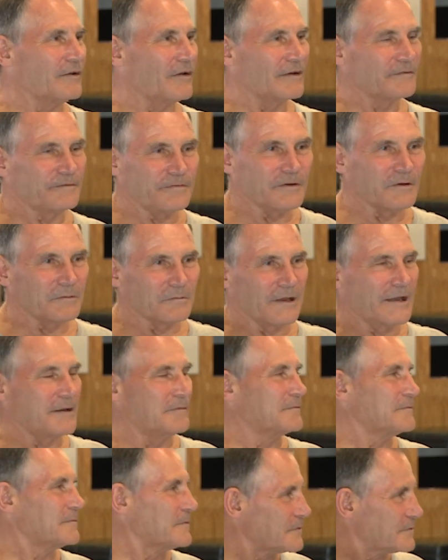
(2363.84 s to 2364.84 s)
You know, like Philip
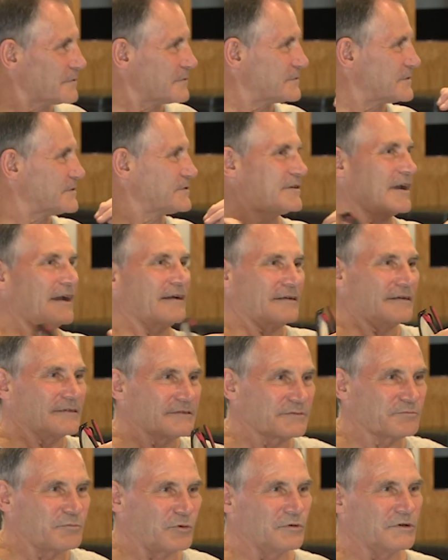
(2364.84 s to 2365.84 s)
Lamb would chucked
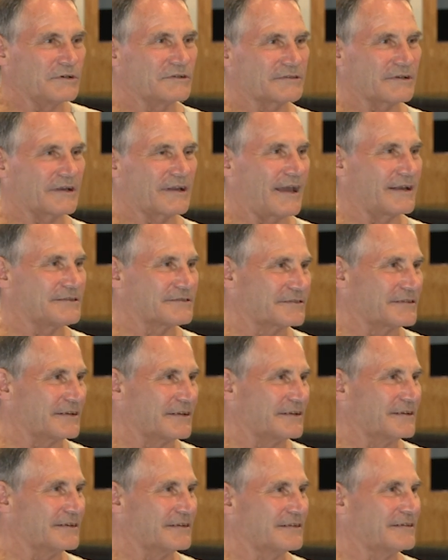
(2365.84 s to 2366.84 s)
his boys against
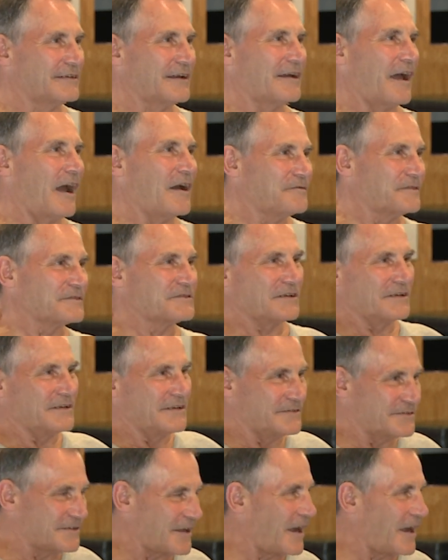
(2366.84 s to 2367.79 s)
the overseas.